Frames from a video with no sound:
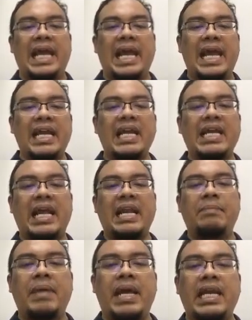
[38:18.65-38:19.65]
Alan
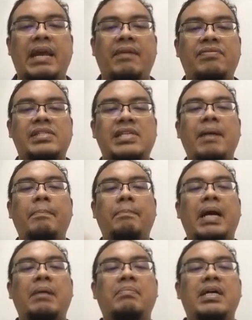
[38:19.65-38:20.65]
and Ben have
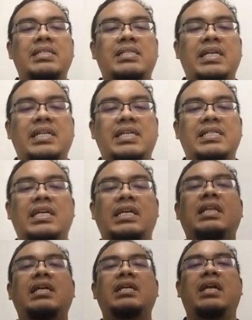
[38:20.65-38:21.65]
some marbles in a
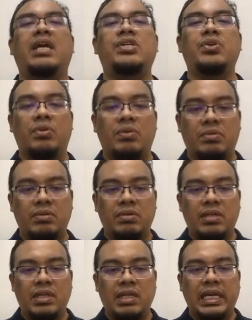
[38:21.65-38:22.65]
certain ratio.
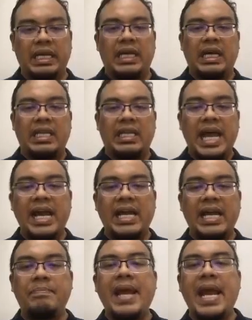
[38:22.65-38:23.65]

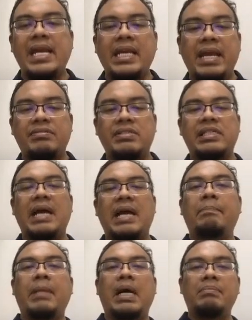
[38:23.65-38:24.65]
Then Ben gave
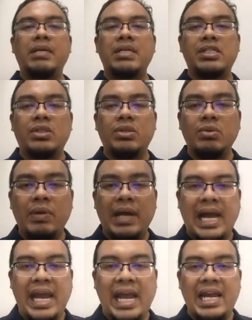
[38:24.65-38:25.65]
some marbles
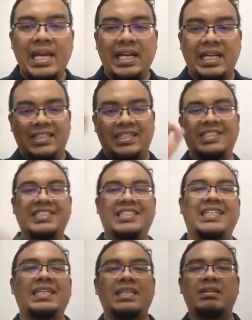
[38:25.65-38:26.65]
to Alan.
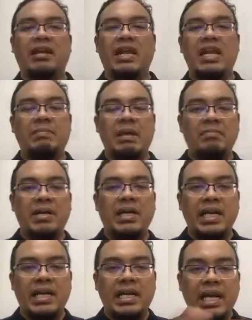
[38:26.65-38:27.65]
Okay,
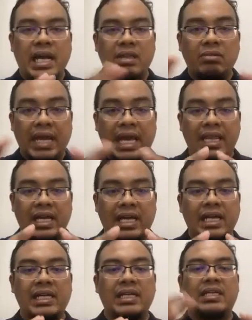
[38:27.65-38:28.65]
remember, they are
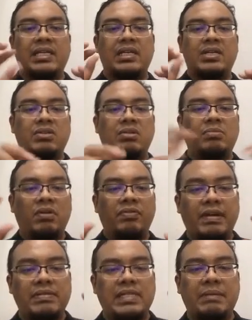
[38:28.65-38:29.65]
together. So
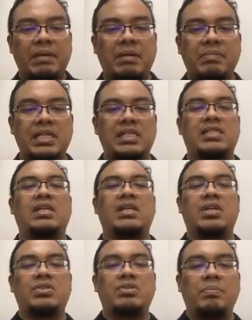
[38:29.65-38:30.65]
both have some marbles.
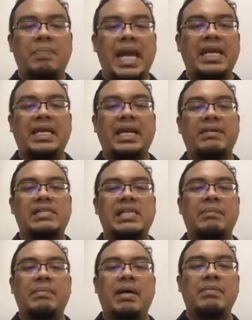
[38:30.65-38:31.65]
So Ben gave
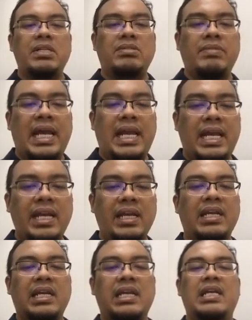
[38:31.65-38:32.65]
some marbles to
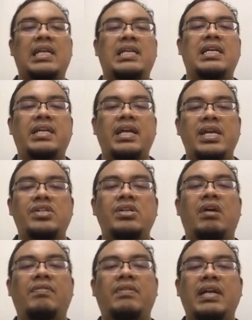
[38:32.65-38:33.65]
Alan. The
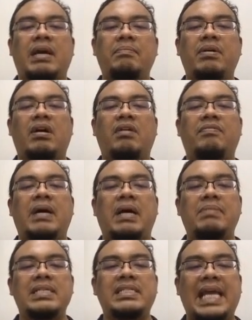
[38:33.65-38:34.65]
ratio of the number of
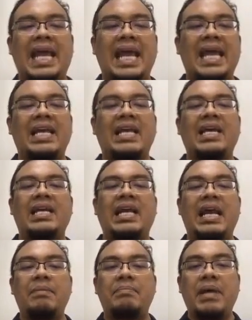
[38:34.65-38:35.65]
marbles
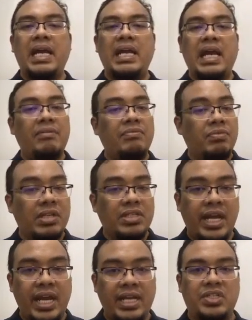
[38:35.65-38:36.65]
Alan and Ben have
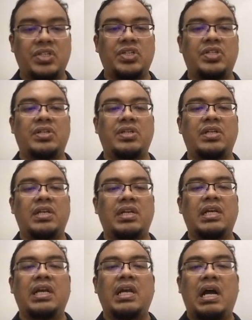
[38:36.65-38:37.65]
will change.
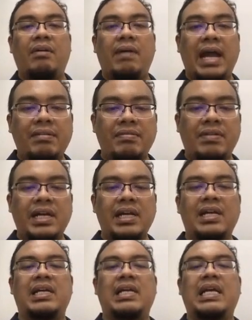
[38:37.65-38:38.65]

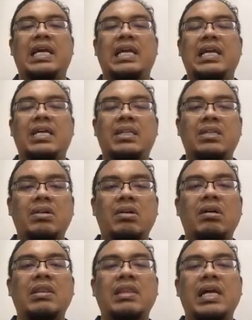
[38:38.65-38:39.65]
However, the
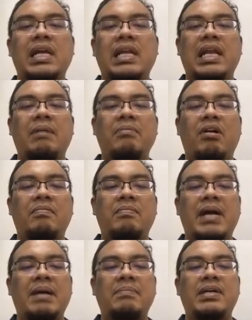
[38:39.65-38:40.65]
total number of
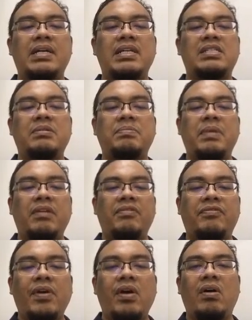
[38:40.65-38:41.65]
marbles
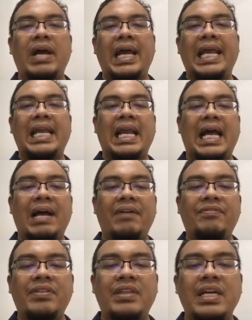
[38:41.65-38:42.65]
before and
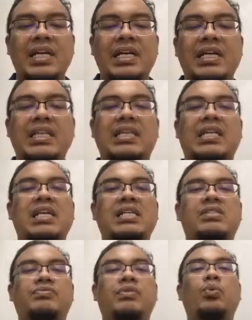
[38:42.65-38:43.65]
after the
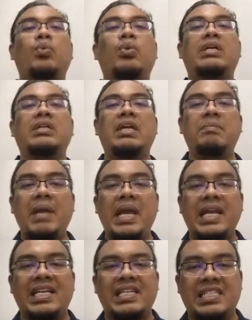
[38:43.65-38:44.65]
transfer will
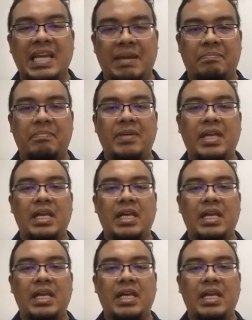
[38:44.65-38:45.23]
remain the same.